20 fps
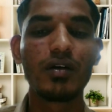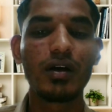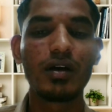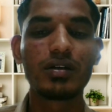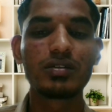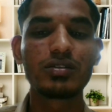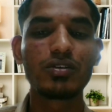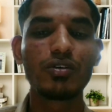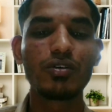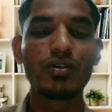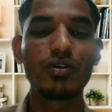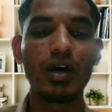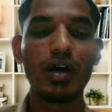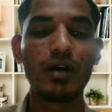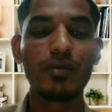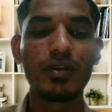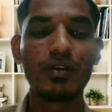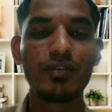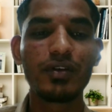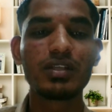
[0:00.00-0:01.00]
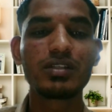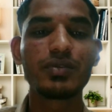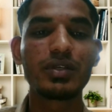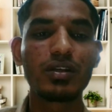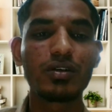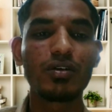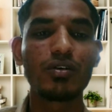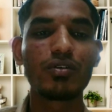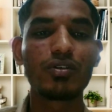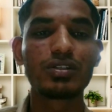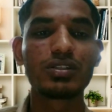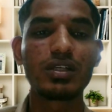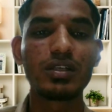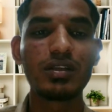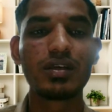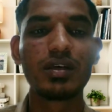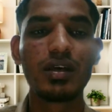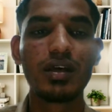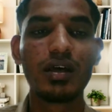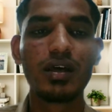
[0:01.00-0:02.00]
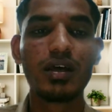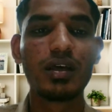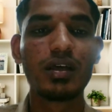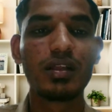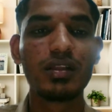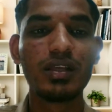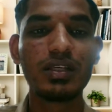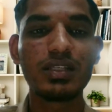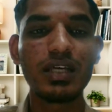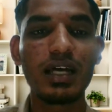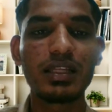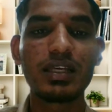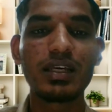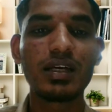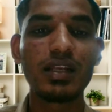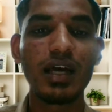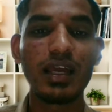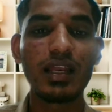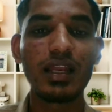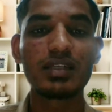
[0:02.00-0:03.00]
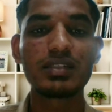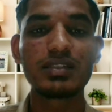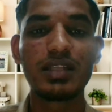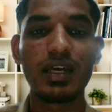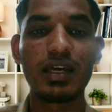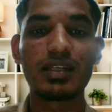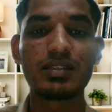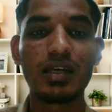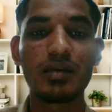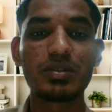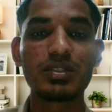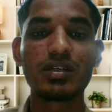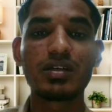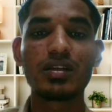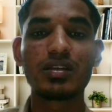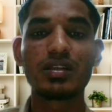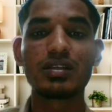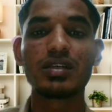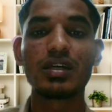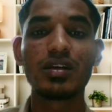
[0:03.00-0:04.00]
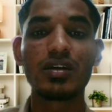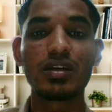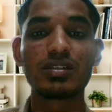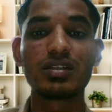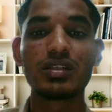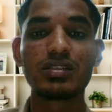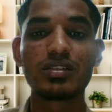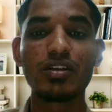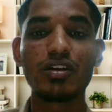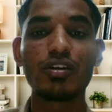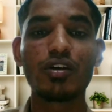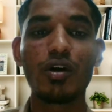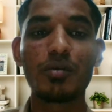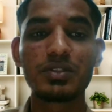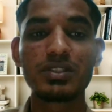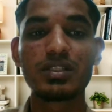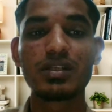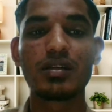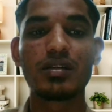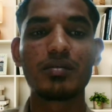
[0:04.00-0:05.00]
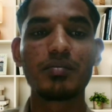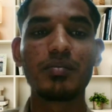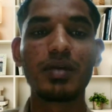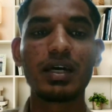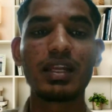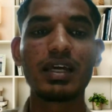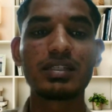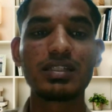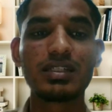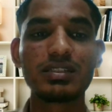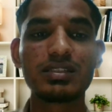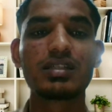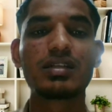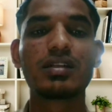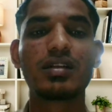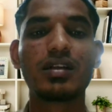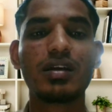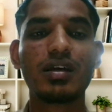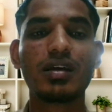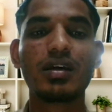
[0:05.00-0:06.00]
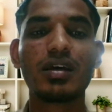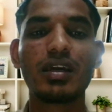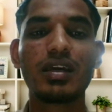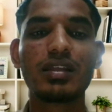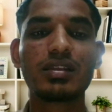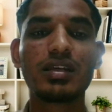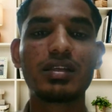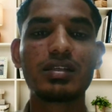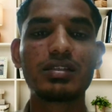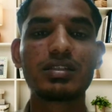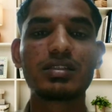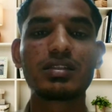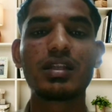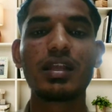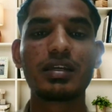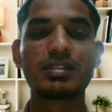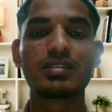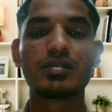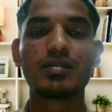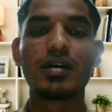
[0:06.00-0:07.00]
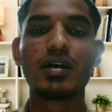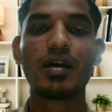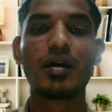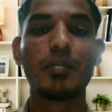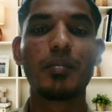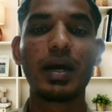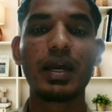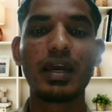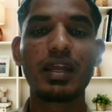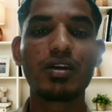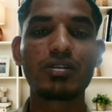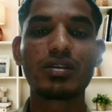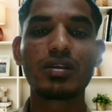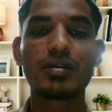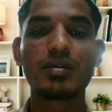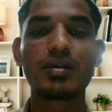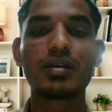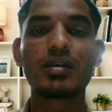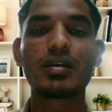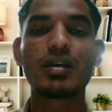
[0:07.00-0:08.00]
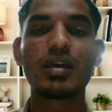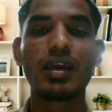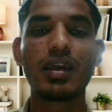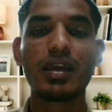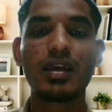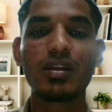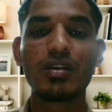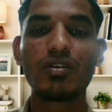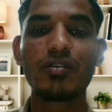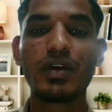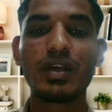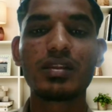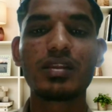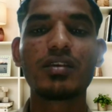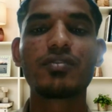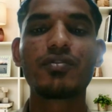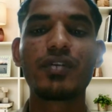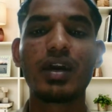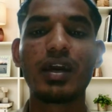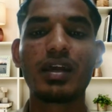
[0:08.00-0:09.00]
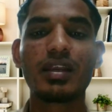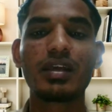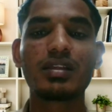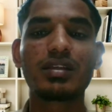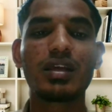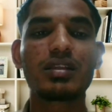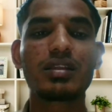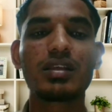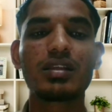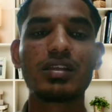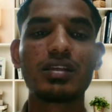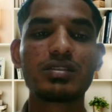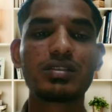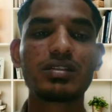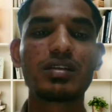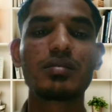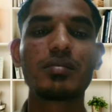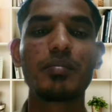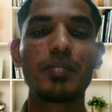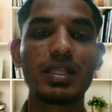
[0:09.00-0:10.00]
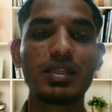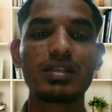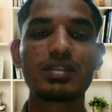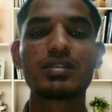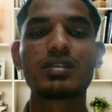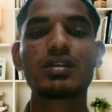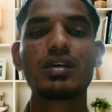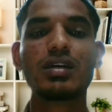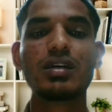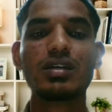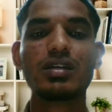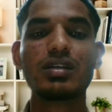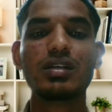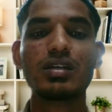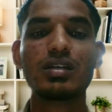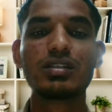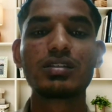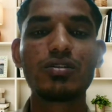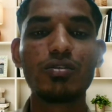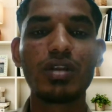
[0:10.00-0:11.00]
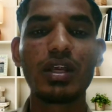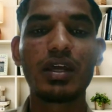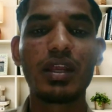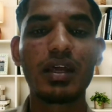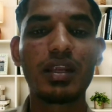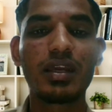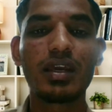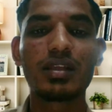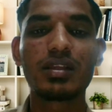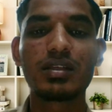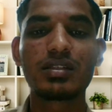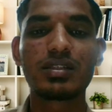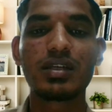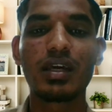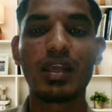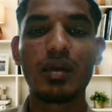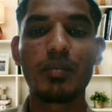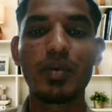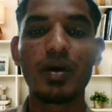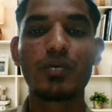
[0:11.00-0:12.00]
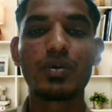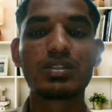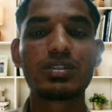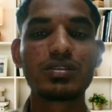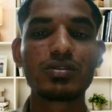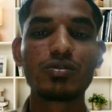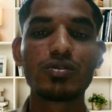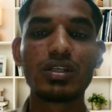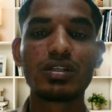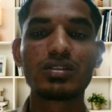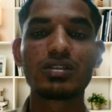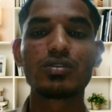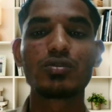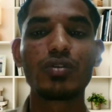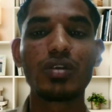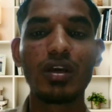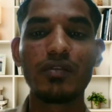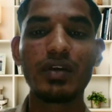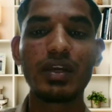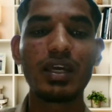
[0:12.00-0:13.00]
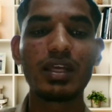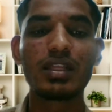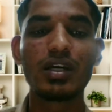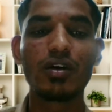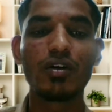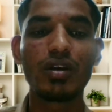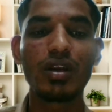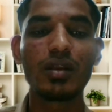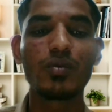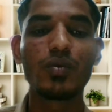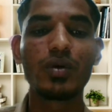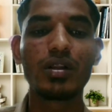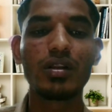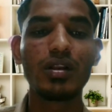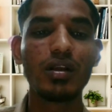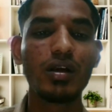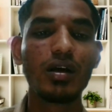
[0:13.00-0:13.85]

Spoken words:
So I will finish with the conclusion. This article highlights that cybersecurity education is not optional but essential in the digital age. By adopting innovative and interactive teaching methods, school and educators can empower students to navigate the online world